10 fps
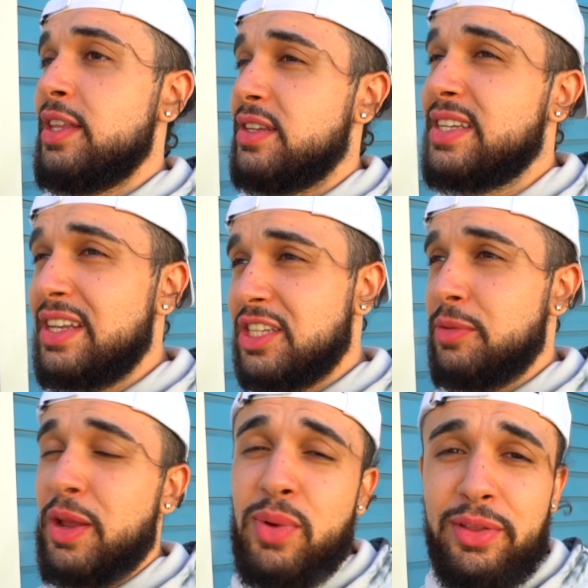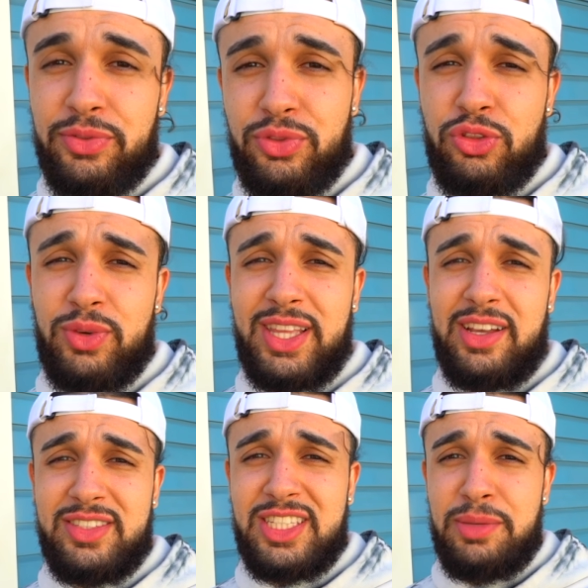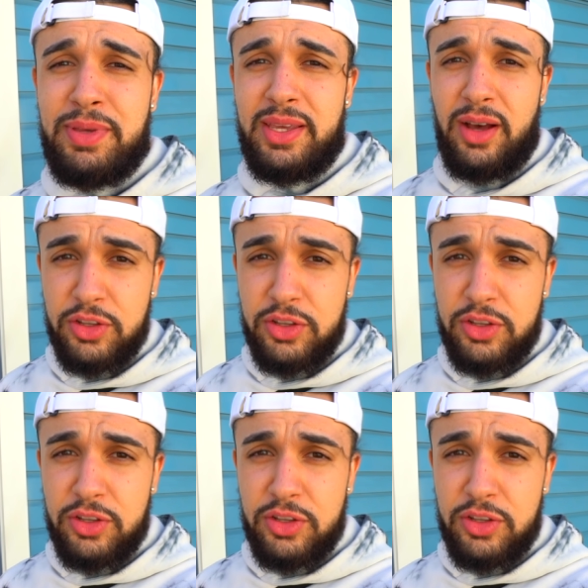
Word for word: This guy's going to be around 3,000 CP.